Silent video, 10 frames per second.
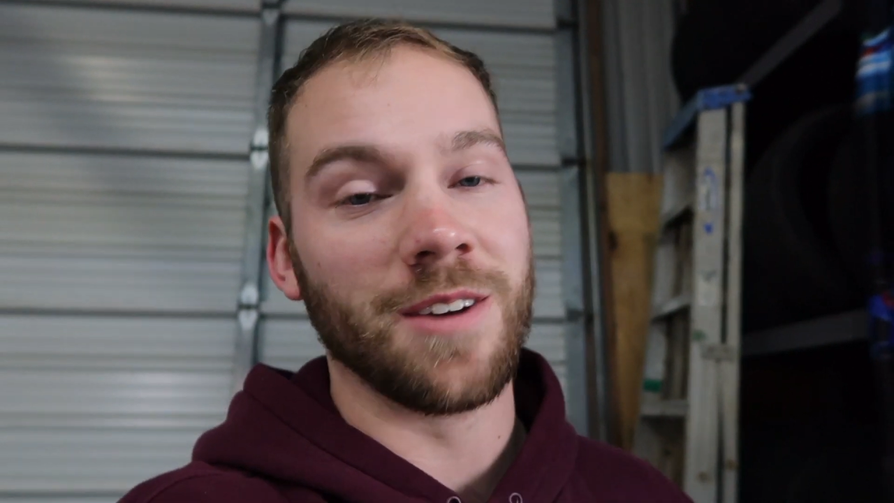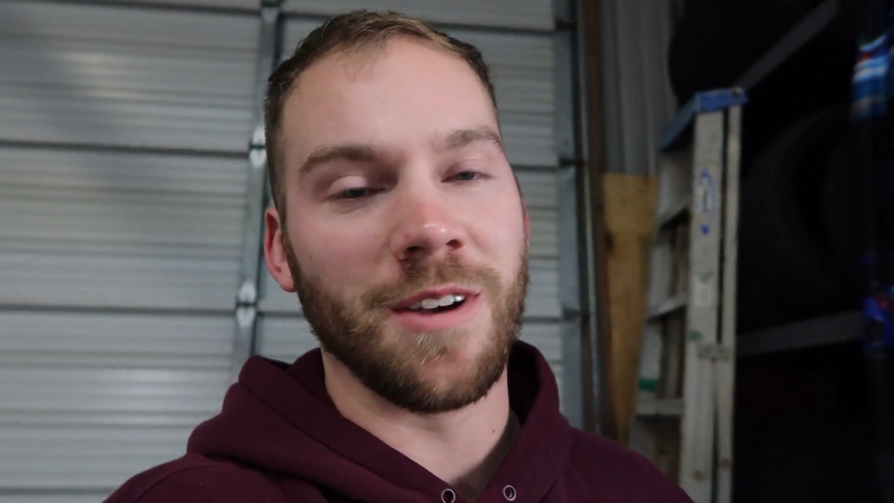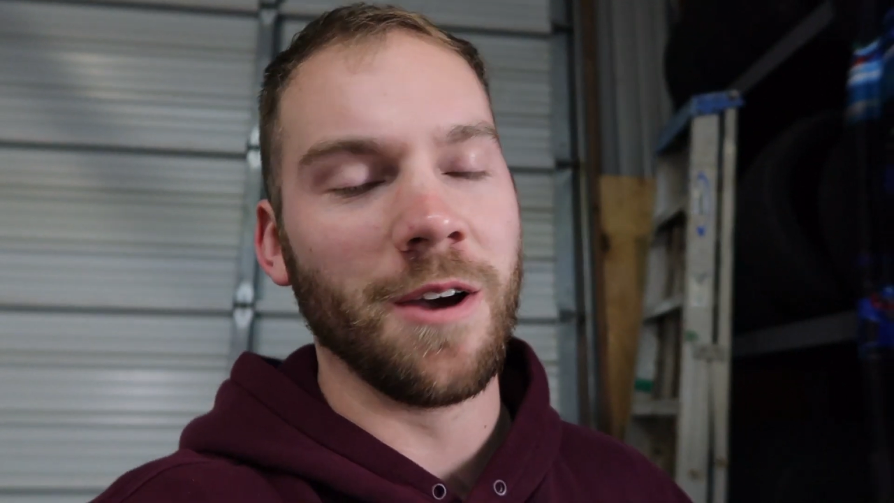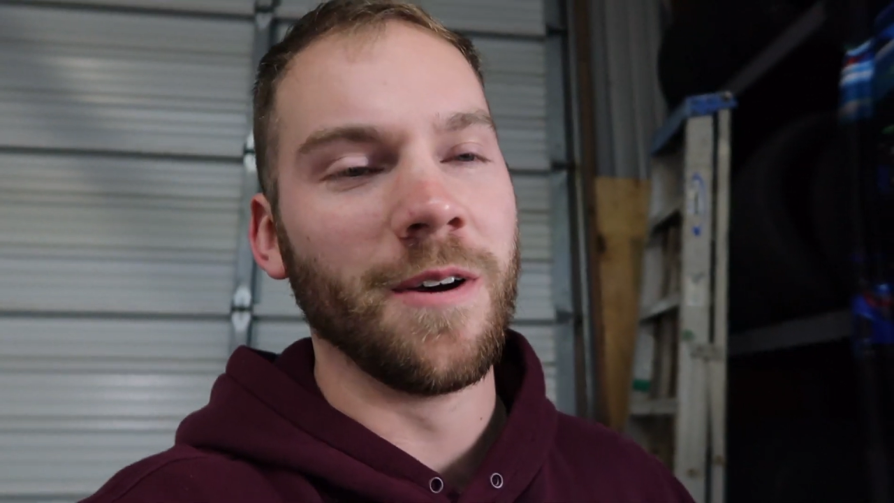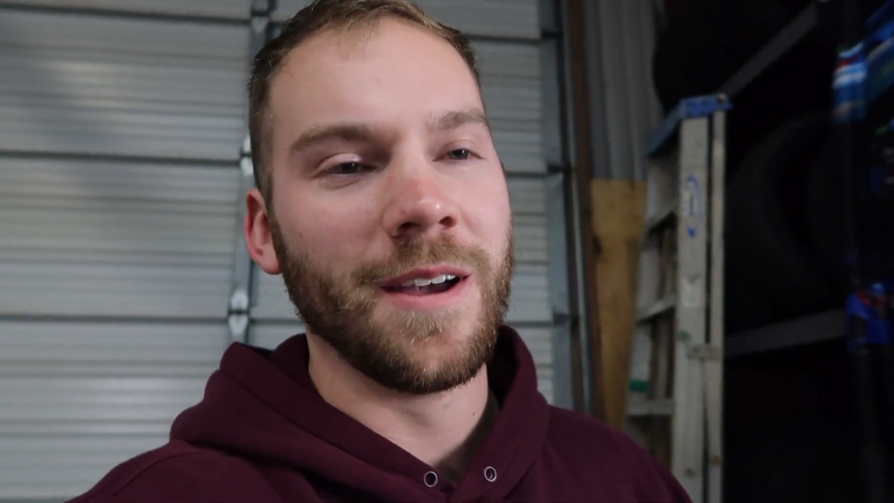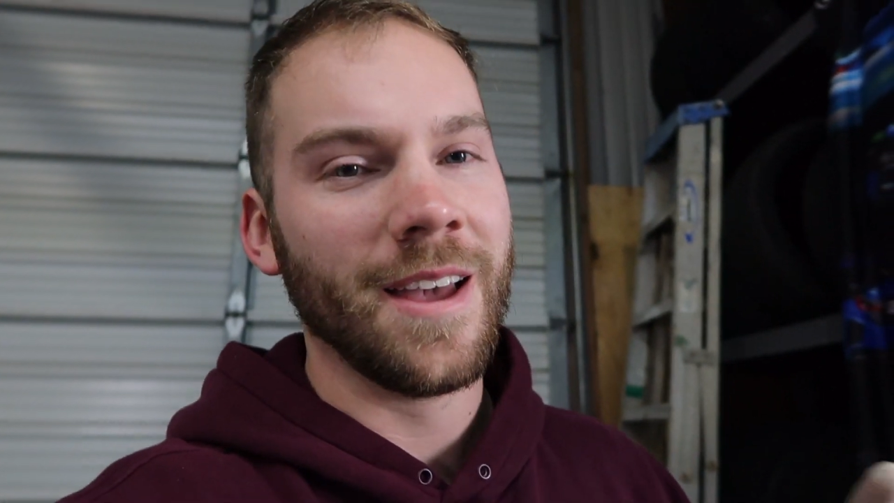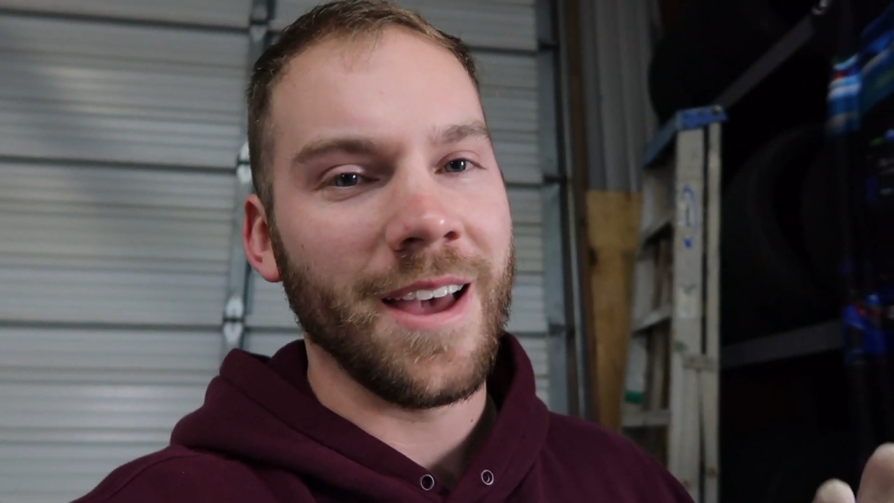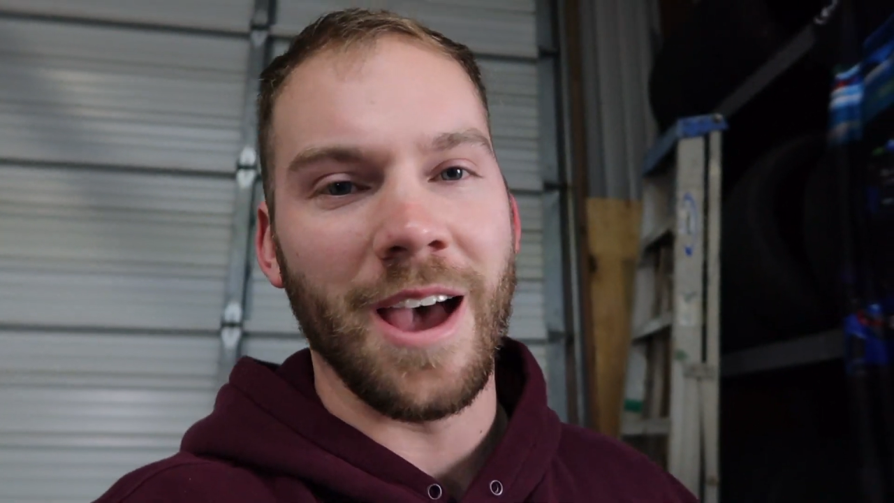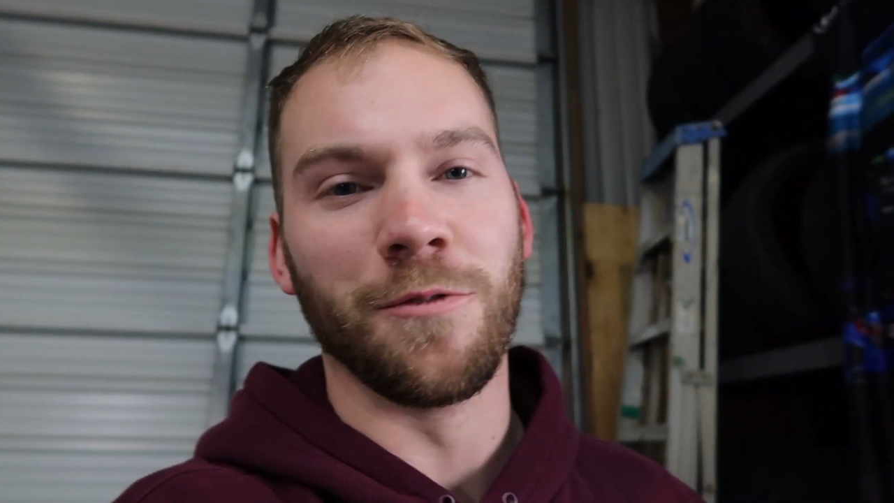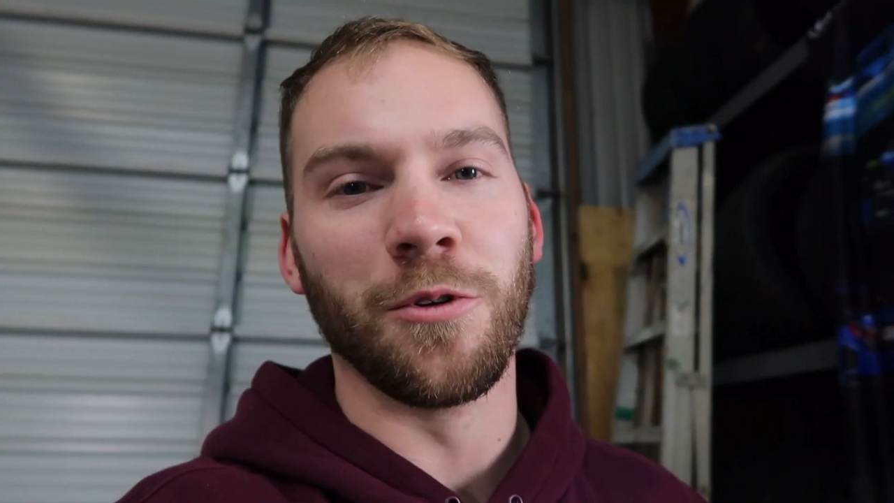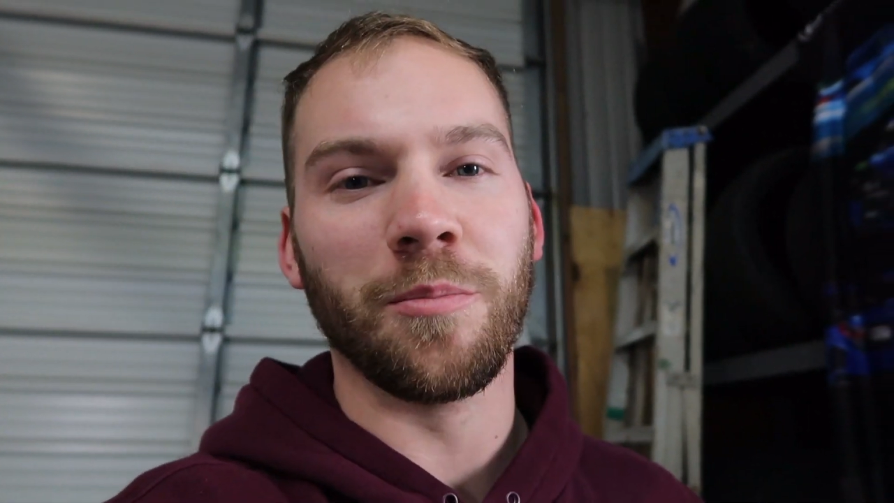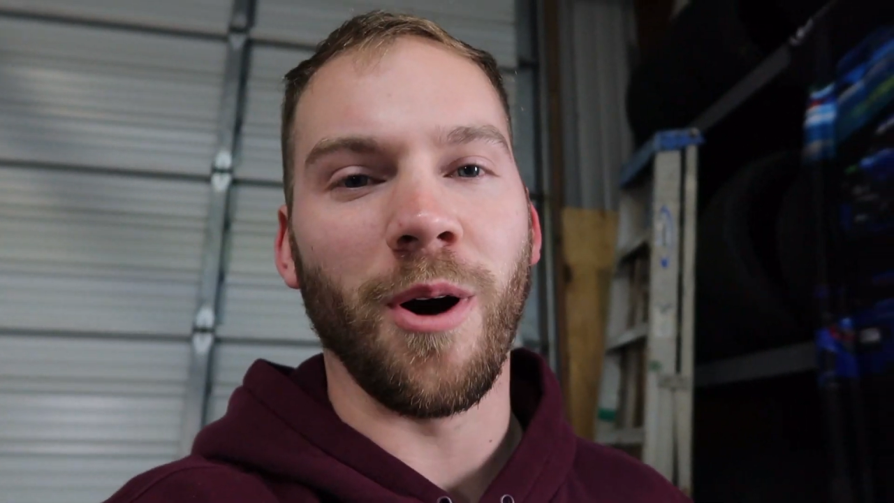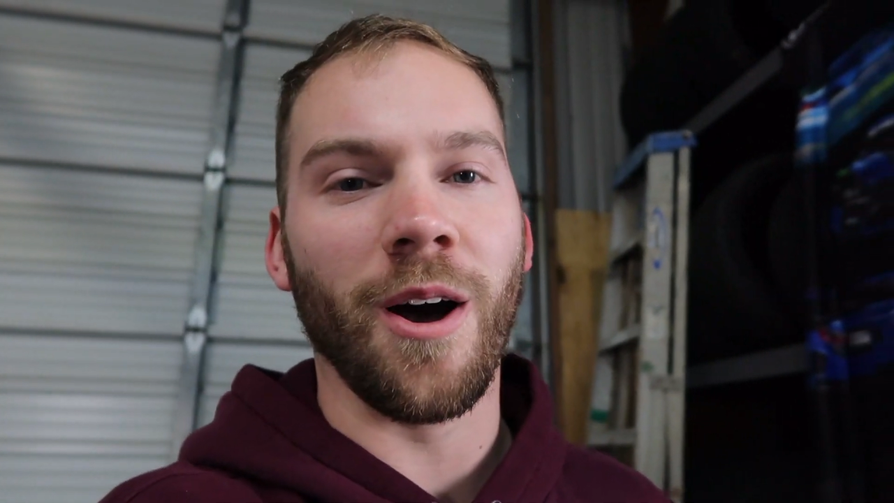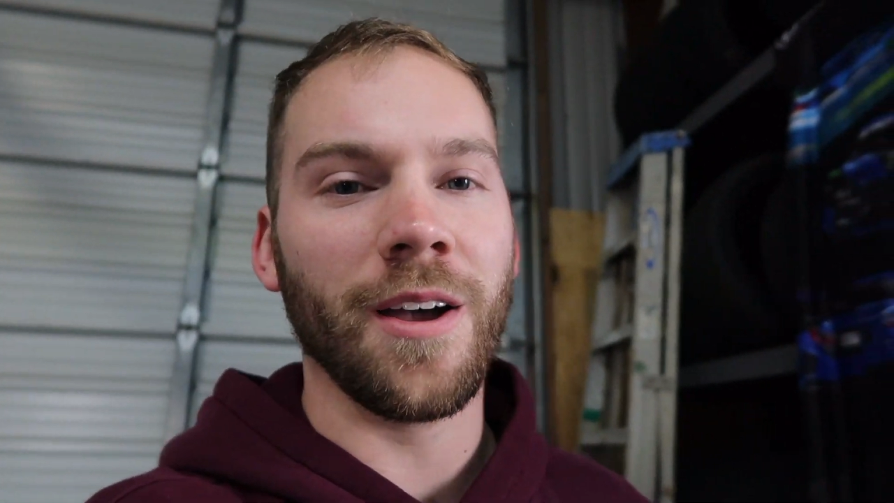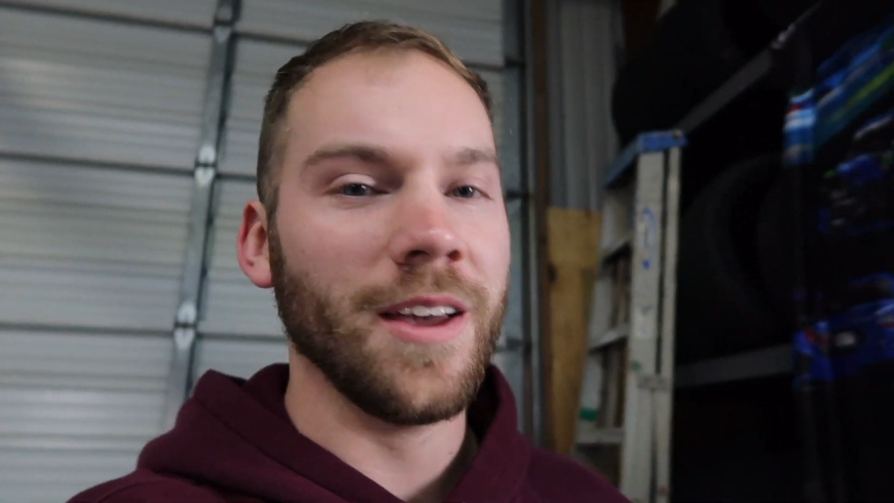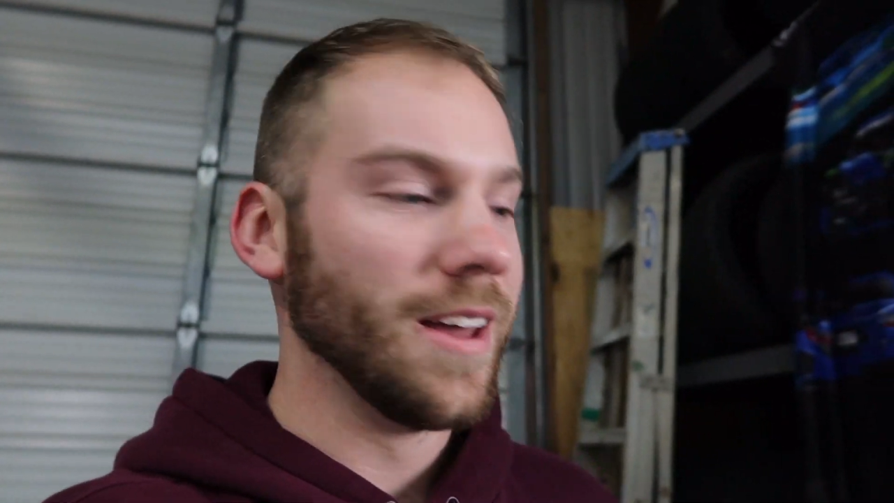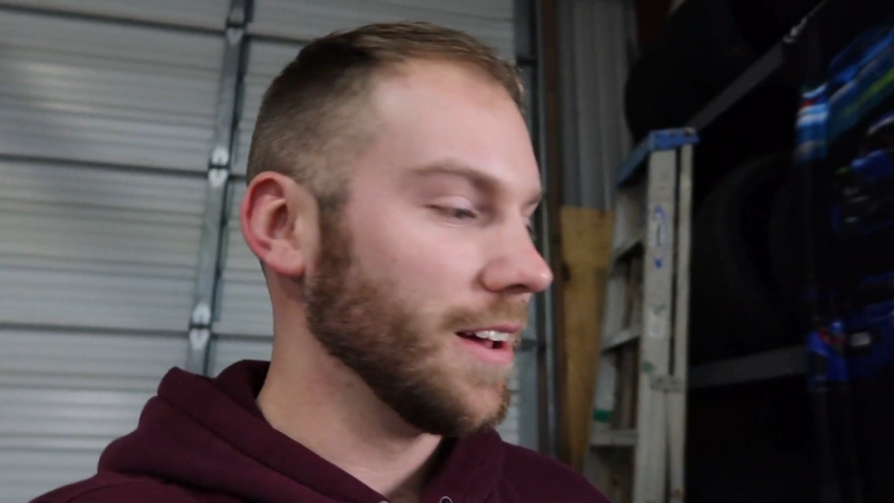I've ever bought.